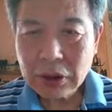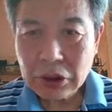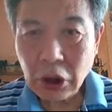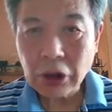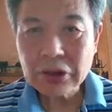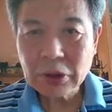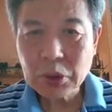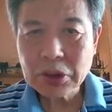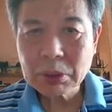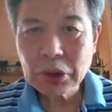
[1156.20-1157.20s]
discourses
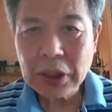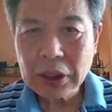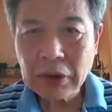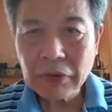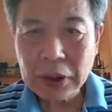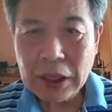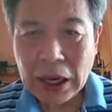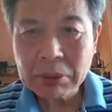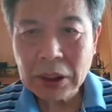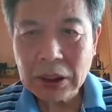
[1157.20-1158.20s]
which the Buddha gave on
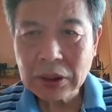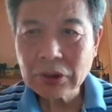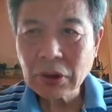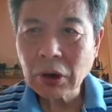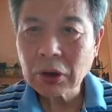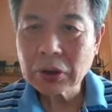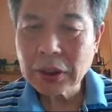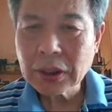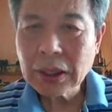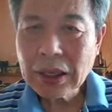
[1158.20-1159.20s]
karma is called
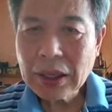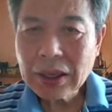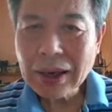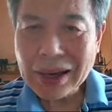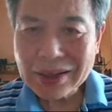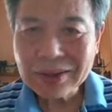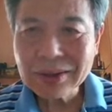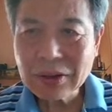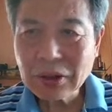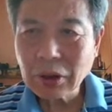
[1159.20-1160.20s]
the
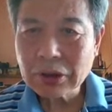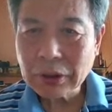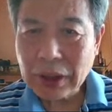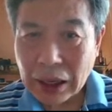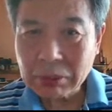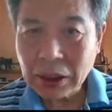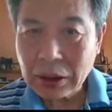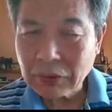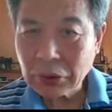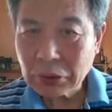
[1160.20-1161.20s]
Lesser Discourse on
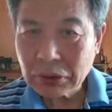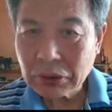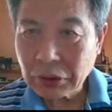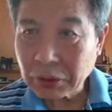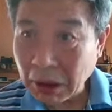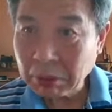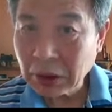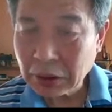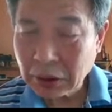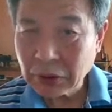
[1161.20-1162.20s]
Karma, if you still
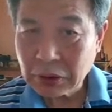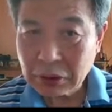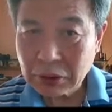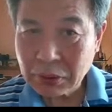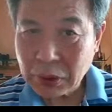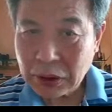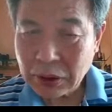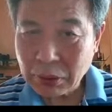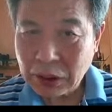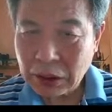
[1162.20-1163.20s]
remember, if you
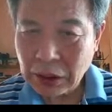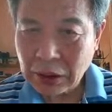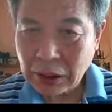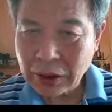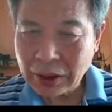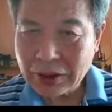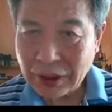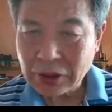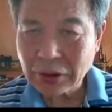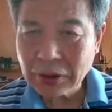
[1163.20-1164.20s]
were at that
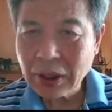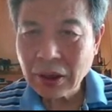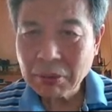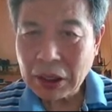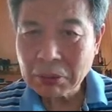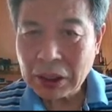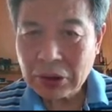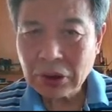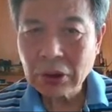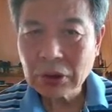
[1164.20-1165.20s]
session many
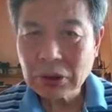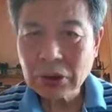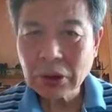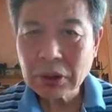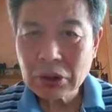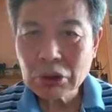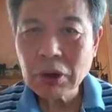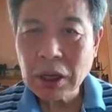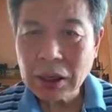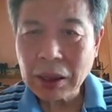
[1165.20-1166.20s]
months ago. It's called the
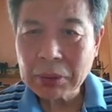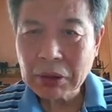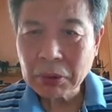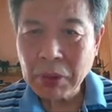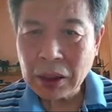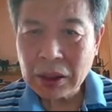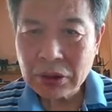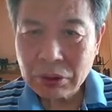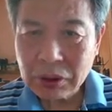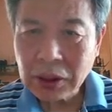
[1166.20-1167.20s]
Chula Karma Vibhanga
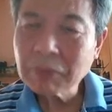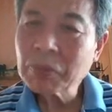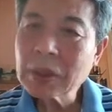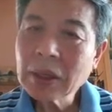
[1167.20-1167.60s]
Sutta.